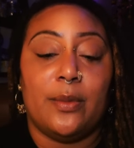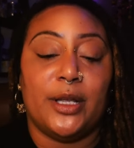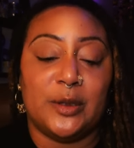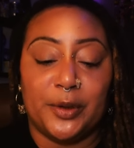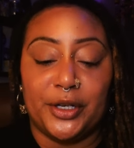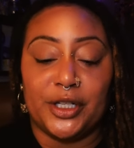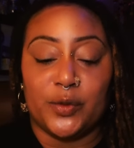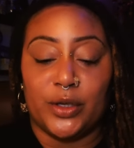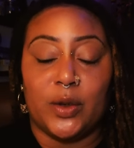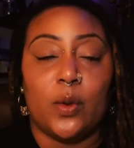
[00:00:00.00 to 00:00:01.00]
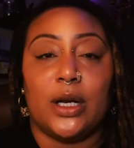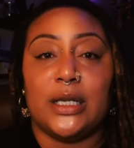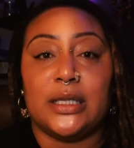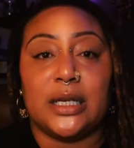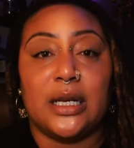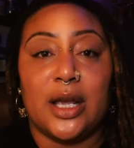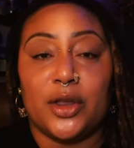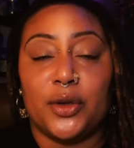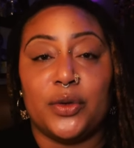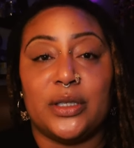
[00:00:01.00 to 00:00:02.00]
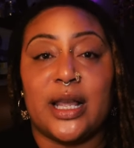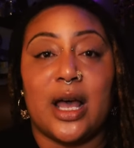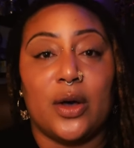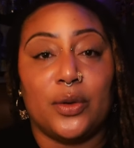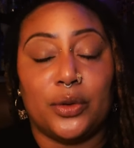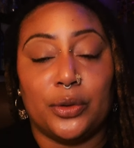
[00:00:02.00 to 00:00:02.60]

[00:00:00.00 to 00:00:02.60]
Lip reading: But spirit is really wanting us to connect through sound,